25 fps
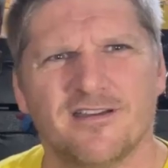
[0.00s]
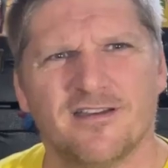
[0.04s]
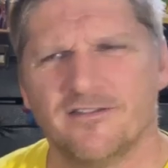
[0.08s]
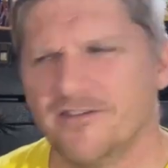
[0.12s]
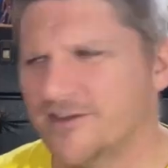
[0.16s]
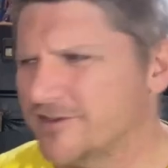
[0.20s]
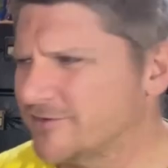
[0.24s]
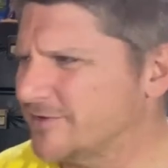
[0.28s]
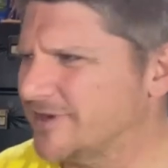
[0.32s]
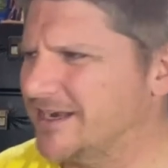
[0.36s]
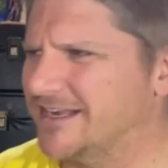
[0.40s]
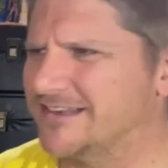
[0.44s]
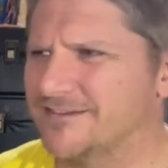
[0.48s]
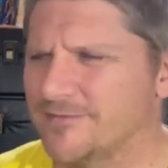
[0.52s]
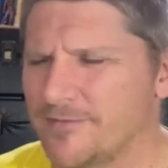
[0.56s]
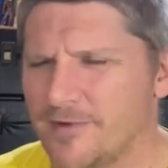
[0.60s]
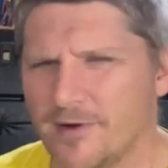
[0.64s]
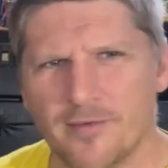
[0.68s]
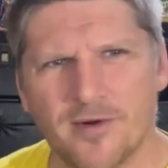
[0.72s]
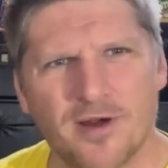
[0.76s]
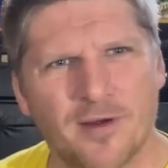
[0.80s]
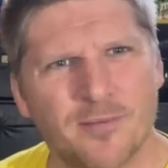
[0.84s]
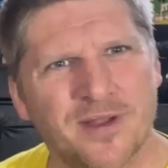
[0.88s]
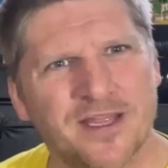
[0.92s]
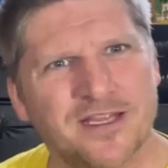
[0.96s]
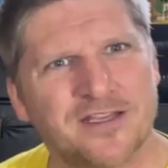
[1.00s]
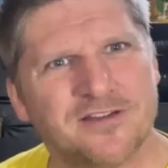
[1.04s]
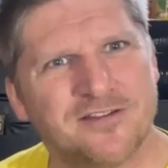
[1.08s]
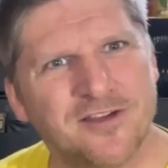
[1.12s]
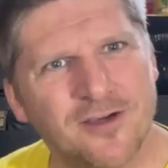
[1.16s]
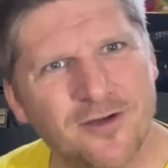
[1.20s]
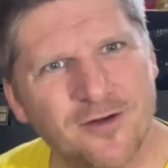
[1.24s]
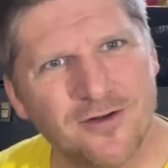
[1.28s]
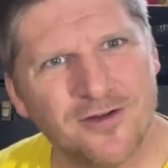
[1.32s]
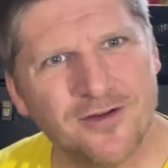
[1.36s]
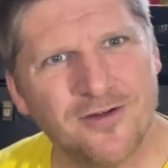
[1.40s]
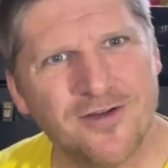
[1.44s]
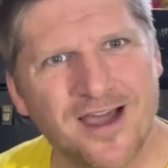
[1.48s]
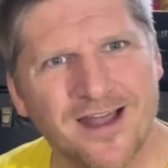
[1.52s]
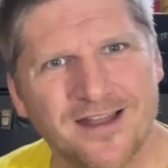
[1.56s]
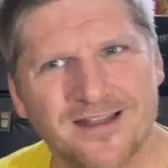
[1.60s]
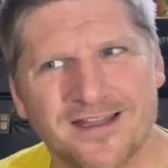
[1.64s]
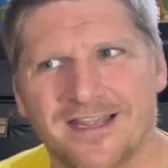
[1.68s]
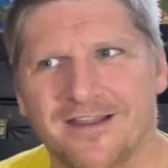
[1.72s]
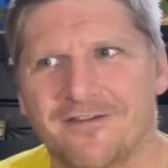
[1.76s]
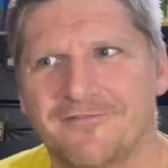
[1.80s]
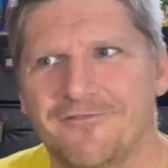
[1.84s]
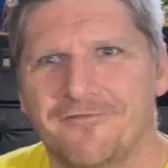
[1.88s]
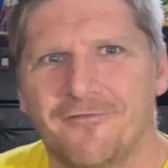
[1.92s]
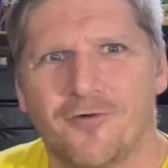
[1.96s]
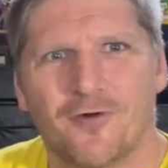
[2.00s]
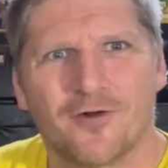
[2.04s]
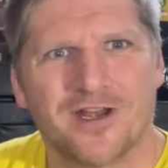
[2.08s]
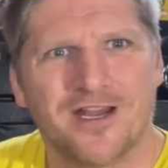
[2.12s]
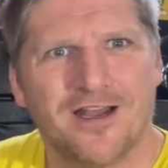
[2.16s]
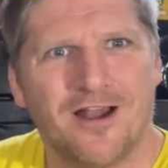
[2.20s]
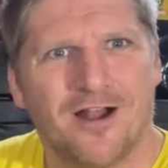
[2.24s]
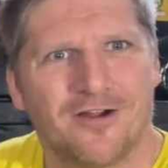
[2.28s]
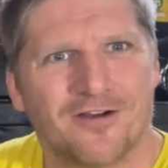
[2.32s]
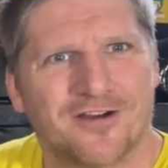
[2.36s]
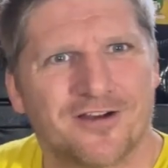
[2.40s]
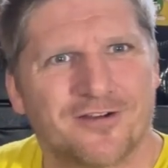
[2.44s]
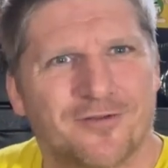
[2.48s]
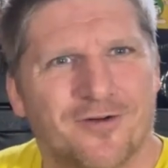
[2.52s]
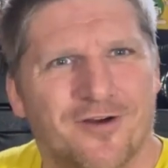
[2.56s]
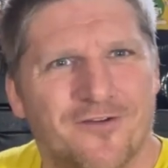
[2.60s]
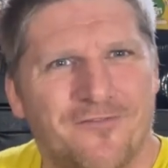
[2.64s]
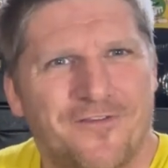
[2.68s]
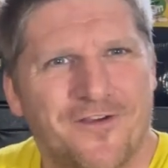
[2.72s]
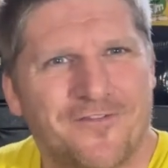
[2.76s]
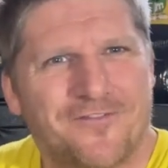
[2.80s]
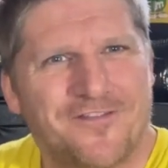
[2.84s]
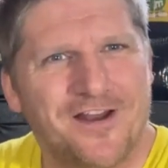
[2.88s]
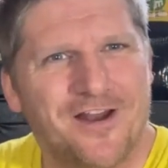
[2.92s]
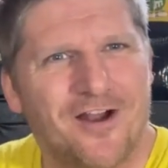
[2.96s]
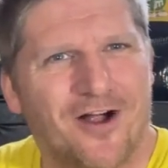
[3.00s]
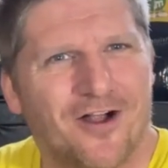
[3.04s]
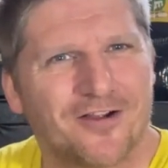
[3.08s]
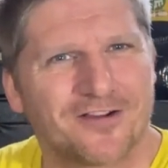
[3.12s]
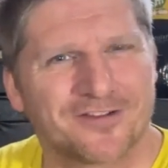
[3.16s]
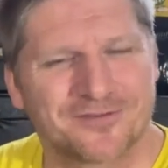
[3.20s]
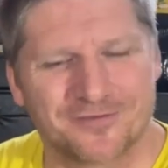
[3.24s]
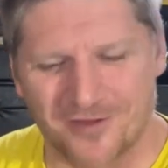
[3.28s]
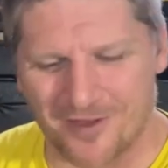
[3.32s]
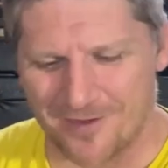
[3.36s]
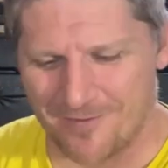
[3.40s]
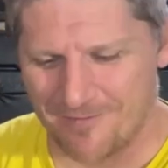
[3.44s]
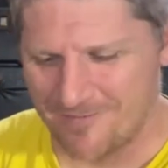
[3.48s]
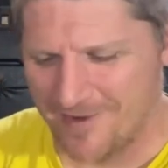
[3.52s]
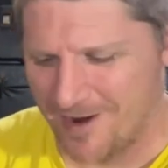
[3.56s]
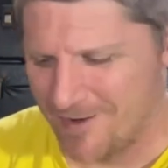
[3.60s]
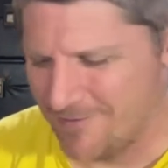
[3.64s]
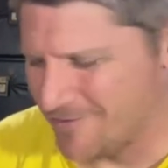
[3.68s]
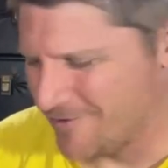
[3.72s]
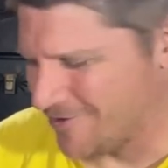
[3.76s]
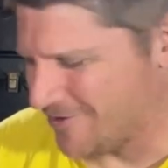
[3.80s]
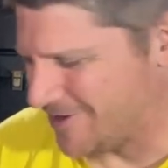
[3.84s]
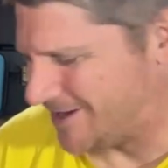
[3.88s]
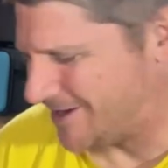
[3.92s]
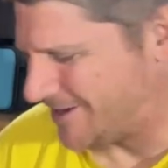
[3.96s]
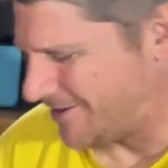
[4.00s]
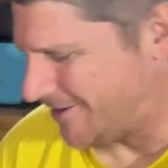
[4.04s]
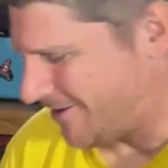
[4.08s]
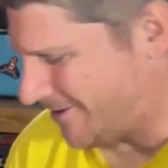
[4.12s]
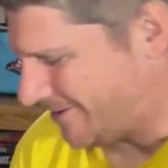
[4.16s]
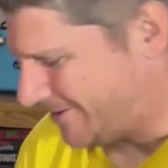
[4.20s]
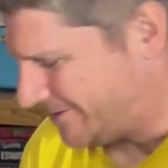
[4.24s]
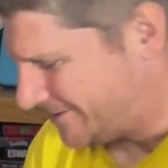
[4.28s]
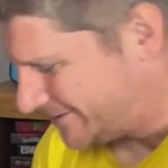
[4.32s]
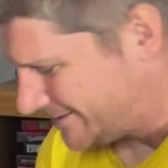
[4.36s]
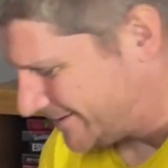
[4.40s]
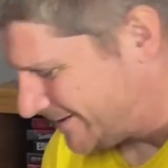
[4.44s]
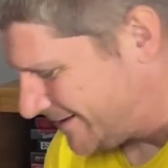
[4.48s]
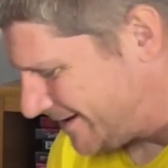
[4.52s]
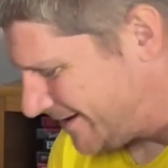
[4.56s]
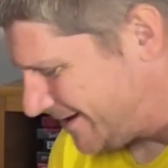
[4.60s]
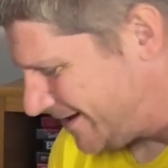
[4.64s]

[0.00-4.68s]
and this one has a memory. I'm like, dude, you got like forty dollars worth, fifty dollars for the memory cards.